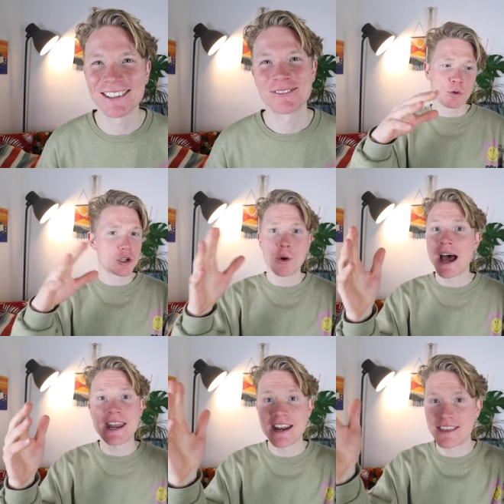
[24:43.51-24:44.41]
and also
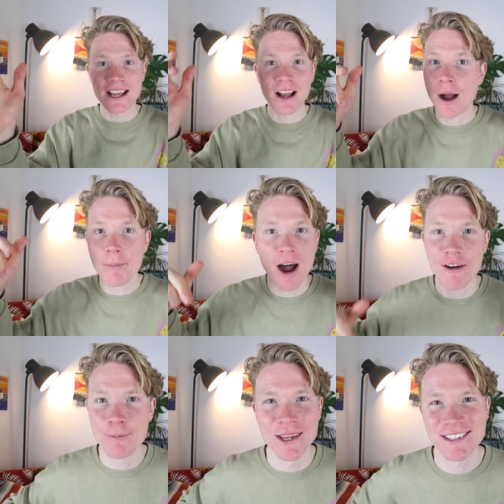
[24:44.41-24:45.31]
add anything I might
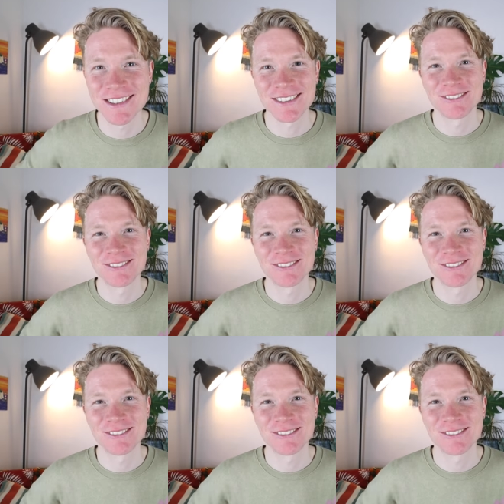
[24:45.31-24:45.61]
have missed.